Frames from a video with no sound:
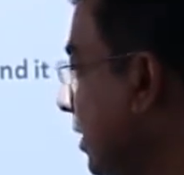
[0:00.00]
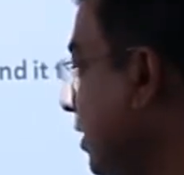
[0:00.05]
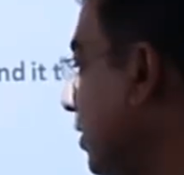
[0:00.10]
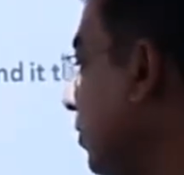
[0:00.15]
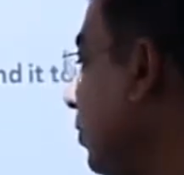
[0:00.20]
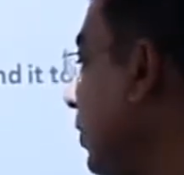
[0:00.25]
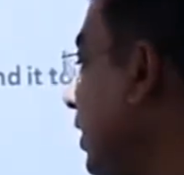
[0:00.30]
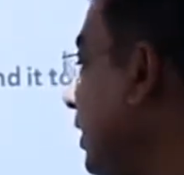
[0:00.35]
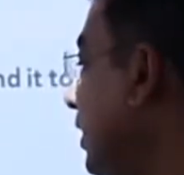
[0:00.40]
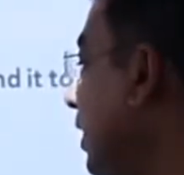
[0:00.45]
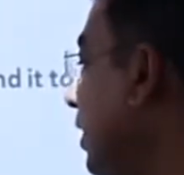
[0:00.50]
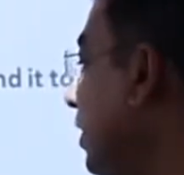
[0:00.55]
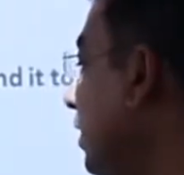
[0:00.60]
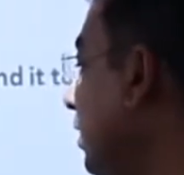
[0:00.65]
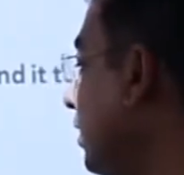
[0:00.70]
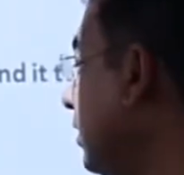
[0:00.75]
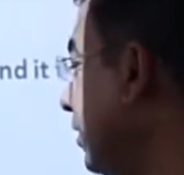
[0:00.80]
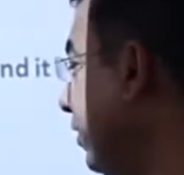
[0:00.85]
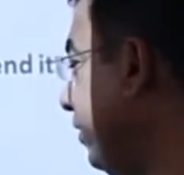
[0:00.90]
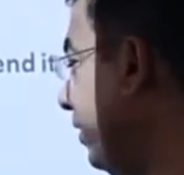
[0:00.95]
base
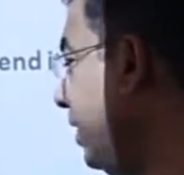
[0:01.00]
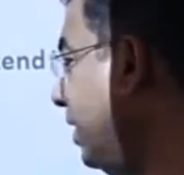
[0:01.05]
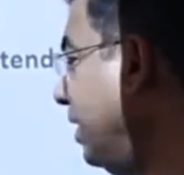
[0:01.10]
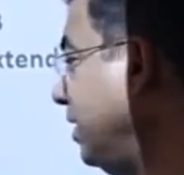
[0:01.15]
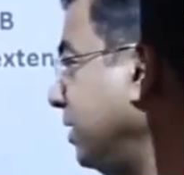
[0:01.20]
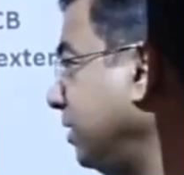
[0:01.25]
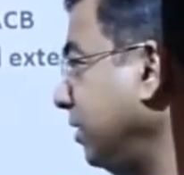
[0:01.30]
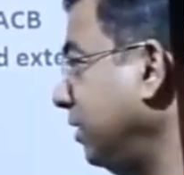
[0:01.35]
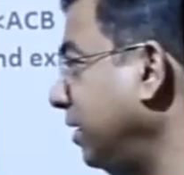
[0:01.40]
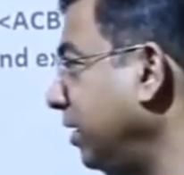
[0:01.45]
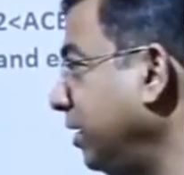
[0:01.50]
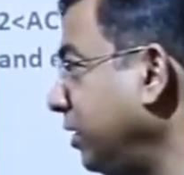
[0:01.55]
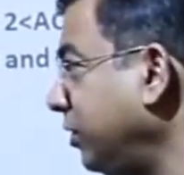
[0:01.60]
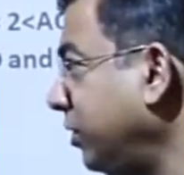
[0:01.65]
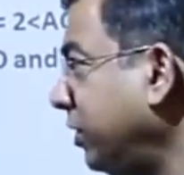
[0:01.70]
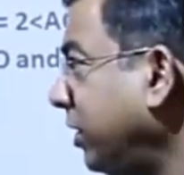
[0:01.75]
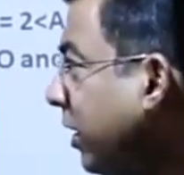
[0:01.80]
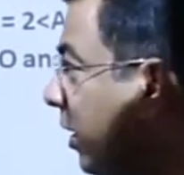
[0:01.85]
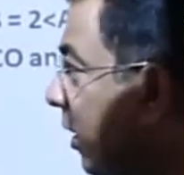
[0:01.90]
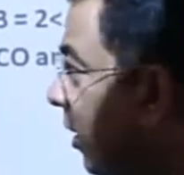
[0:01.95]
angles of an isosceles
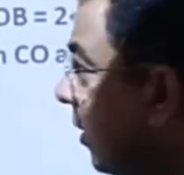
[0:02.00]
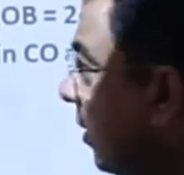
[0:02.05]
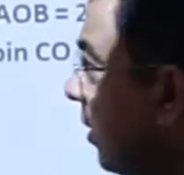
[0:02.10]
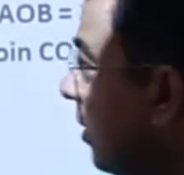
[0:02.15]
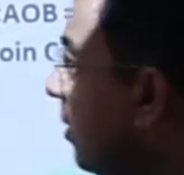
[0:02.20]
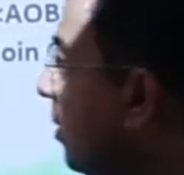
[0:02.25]
triangle.